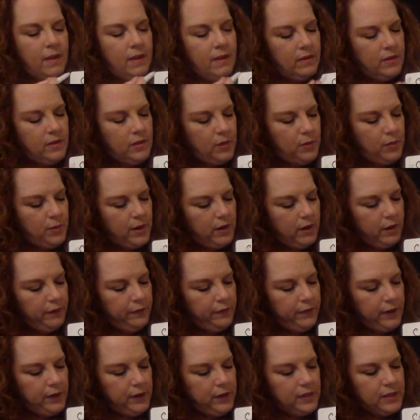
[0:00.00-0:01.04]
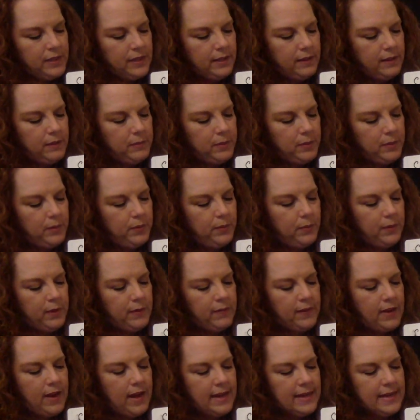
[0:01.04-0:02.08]
So in our first syllable, we've
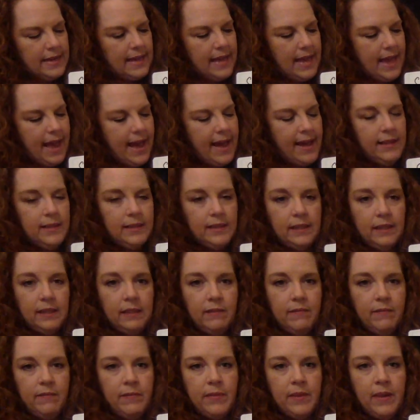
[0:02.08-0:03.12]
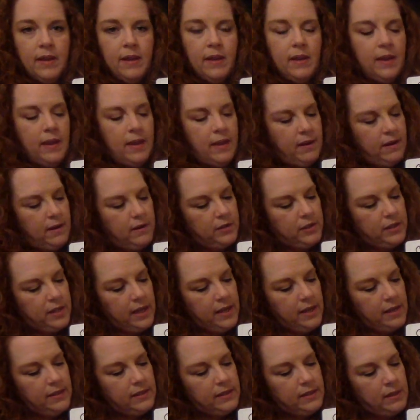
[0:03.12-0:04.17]
got cat. And in our
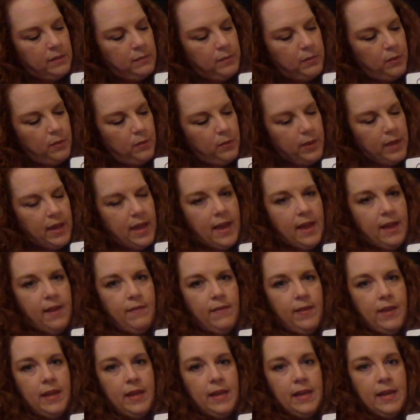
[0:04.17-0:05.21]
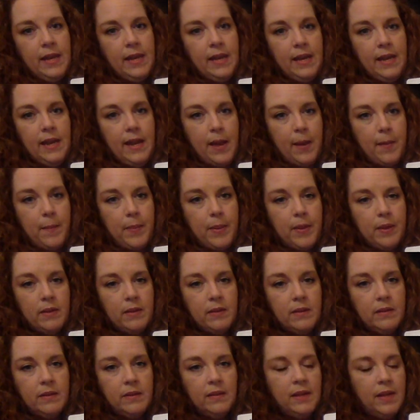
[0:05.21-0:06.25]
second syllable, we have nip.
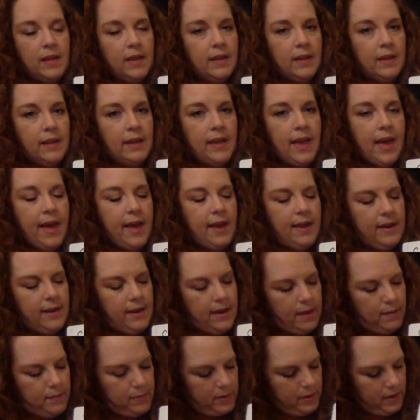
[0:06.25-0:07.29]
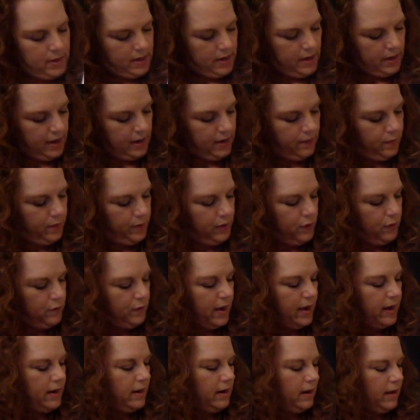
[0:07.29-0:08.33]
Catnip. And when you
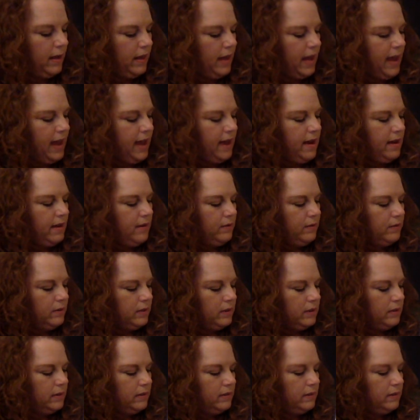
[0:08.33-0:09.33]
write it all out,